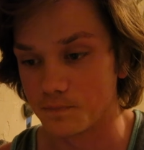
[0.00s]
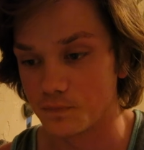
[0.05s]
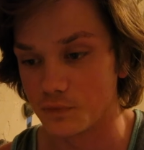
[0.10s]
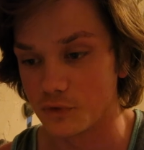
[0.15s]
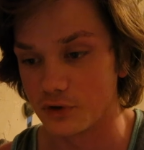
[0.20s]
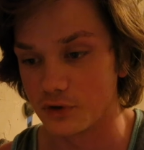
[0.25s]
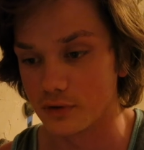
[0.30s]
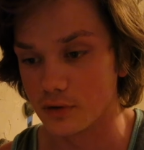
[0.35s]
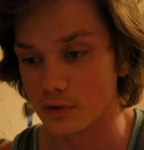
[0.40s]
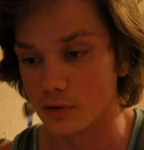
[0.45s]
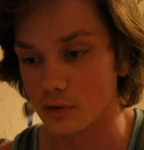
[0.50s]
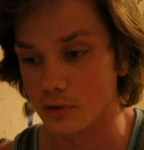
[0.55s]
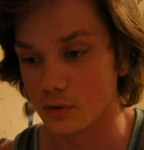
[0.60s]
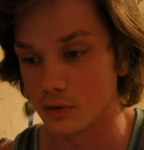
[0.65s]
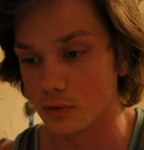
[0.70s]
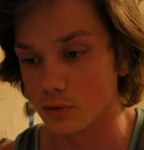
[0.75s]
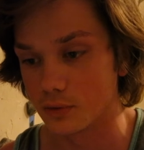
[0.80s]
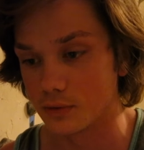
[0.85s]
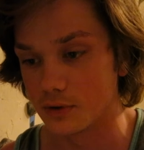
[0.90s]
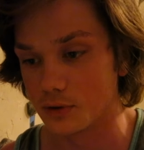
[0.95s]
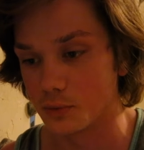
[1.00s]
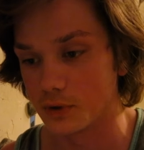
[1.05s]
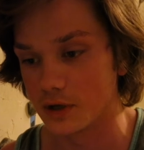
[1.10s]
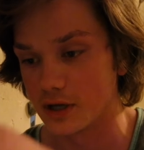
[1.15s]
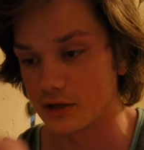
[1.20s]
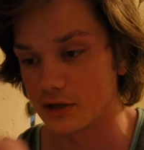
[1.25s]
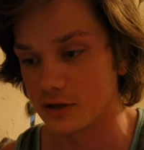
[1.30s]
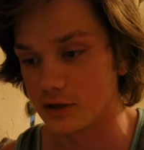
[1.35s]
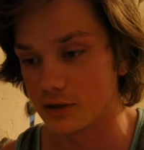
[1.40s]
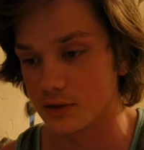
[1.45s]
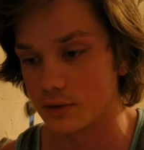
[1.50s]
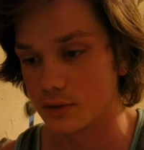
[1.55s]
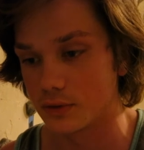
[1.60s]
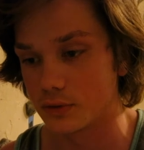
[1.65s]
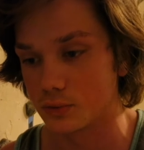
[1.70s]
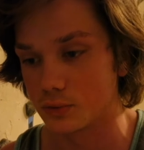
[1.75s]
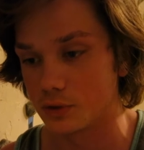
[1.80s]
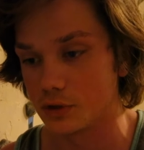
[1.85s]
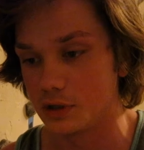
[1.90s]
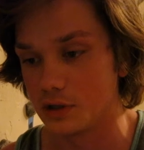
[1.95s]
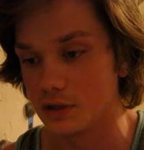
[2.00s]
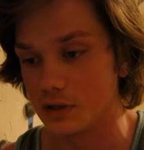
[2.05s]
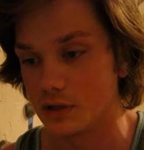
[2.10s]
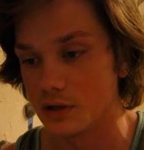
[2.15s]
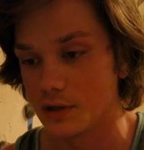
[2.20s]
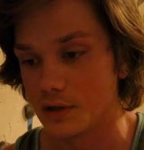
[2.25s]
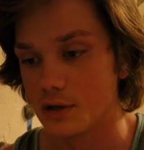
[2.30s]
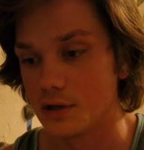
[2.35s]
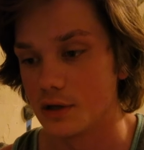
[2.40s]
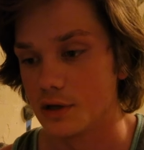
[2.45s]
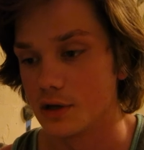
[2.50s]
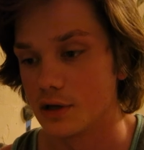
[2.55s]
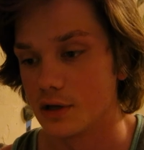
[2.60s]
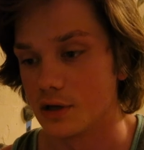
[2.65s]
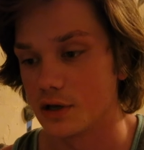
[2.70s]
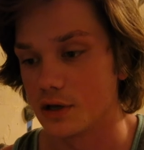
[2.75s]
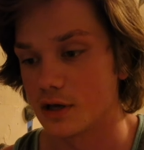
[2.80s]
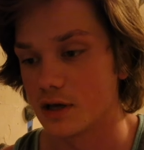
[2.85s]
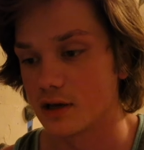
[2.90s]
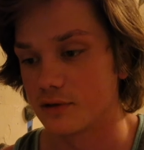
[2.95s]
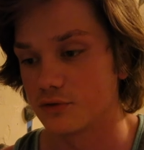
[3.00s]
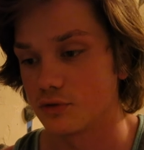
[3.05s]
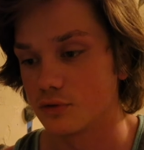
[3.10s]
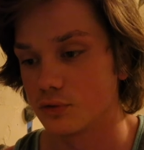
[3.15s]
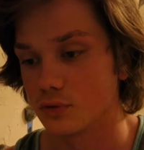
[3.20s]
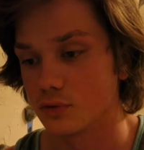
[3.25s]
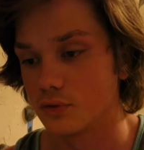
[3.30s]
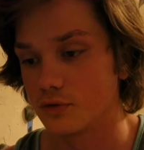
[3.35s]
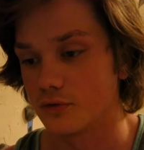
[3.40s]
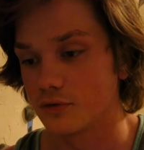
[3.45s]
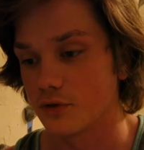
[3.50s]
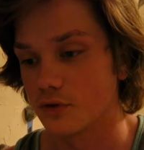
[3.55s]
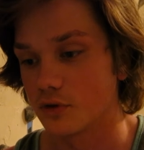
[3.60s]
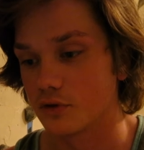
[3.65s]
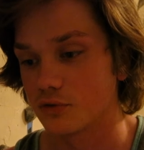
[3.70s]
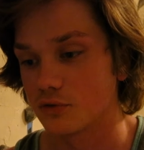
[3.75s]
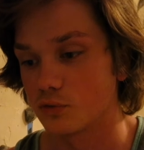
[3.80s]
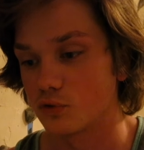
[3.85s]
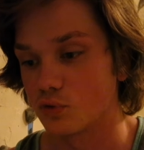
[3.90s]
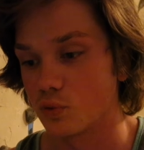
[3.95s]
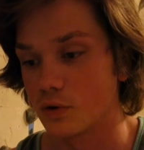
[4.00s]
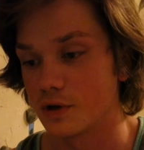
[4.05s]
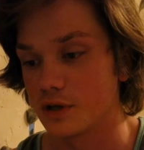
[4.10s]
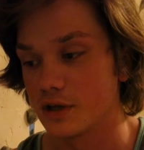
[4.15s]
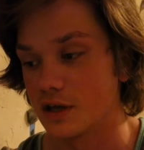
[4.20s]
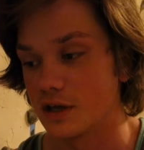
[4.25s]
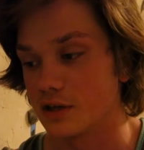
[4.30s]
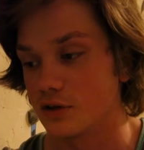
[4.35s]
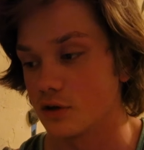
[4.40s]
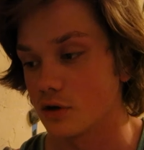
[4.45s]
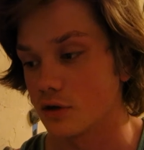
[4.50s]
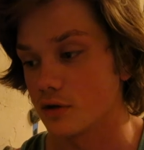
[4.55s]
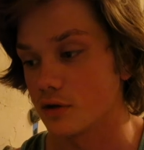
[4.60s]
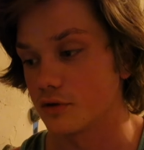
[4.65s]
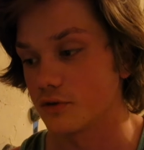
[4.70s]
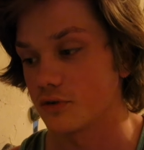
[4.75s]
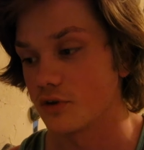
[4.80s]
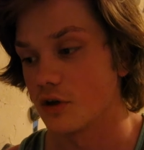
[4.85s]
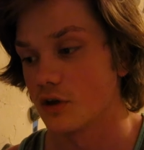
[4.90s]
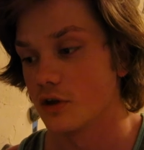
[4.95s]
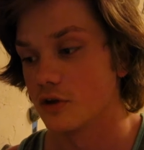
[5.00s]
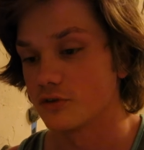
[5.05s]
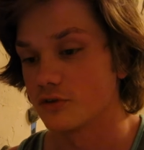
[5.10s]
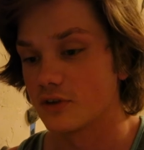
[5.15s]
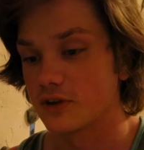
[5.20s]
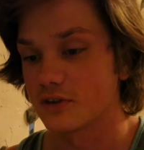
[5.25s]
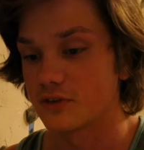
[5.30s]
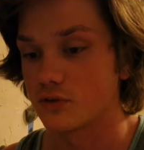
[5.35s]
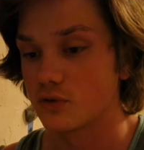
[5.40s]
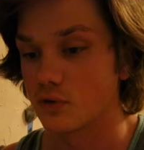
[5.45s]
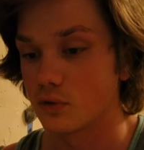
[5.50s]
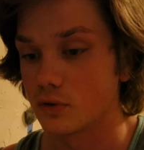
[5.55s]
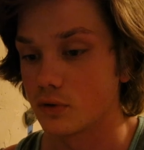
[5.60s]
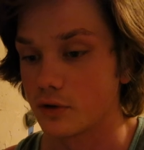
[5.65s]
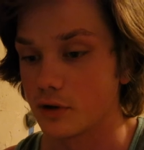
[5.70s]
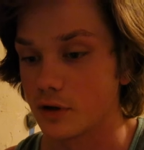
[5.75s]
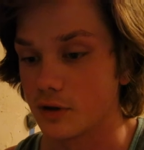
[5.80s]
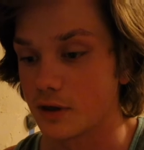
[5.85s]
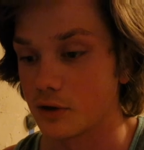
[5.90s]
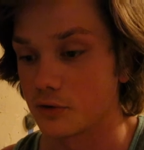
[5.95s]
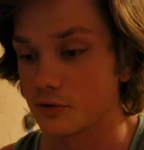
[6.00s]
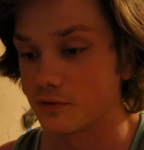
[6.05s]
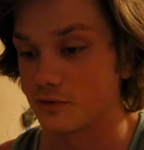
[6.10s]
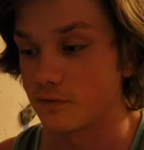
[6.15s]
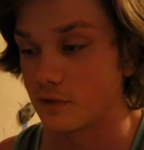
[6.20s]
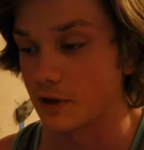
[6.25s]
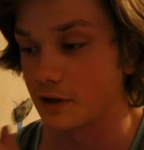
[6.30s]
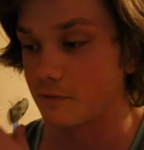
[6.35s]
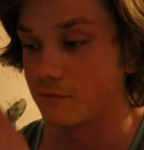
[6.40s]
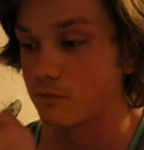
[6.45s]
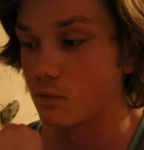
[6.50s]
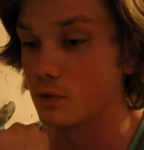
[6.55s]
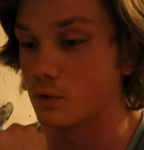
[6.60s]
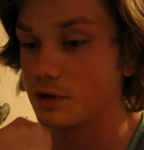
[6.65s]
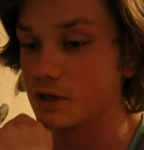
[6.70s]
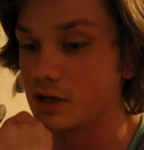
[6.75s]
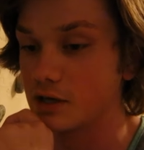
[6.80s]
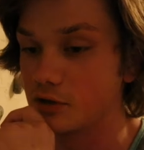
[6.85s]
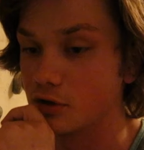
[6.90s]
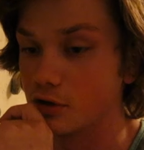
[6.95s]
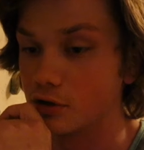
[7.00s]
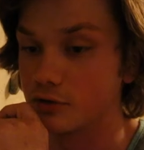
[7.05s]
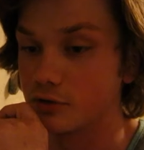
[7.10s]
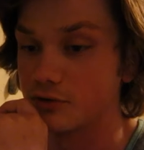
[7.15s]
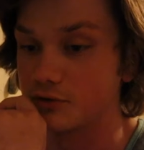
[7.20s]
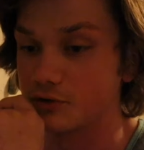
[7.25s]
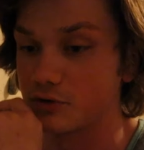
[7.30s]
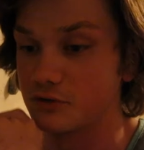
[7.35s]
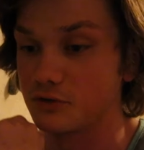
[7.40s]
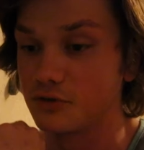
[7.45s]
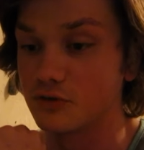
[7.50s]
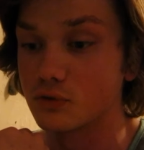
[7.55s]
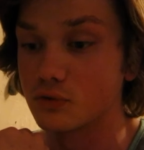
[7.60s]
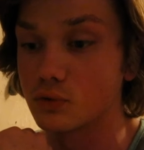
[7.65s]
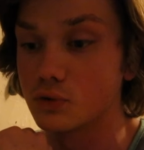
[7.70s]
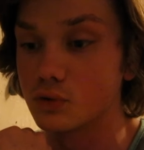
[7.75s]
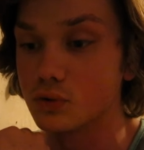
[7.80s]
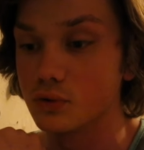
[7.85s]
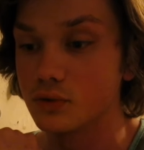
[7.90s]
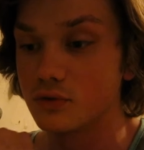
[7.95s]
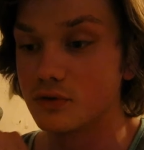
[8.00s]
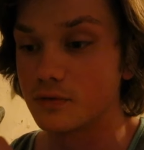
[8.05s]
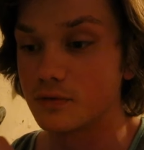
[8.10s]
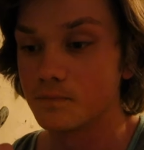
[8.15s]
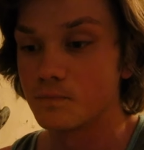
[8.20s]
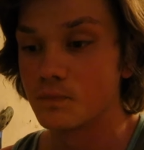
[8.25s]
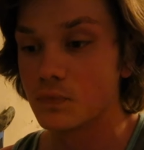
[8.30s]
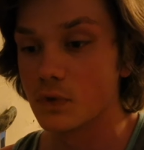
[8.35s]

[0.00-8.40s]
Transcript: So then we had to get three and a half screws, so those are $28. So that's a total, that was like $48 on screws.